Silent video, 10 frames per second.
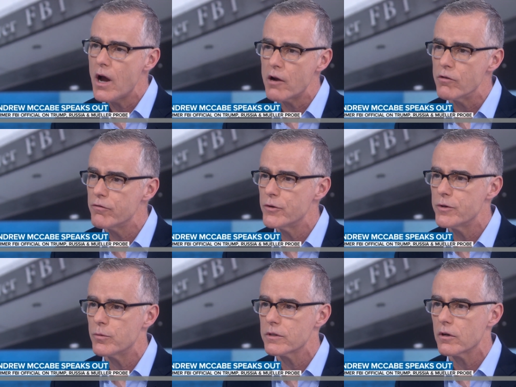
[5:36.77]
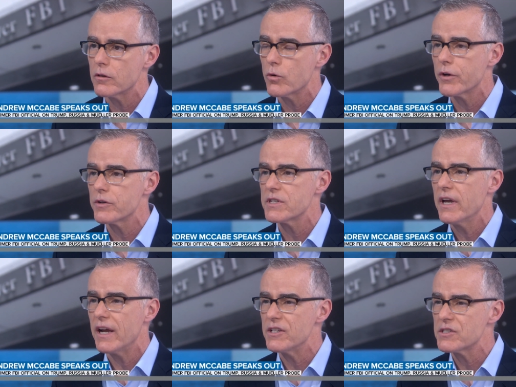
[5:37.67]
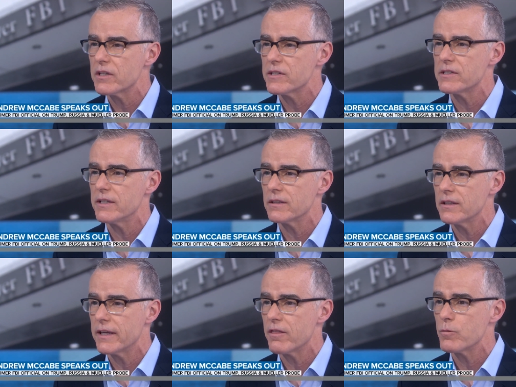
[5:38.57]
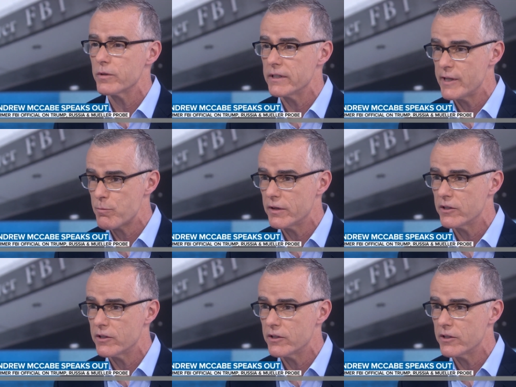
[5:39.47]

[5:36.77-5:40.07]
I reviewed it with our lawyers. I discussed it at length Did with the Deputy Attorney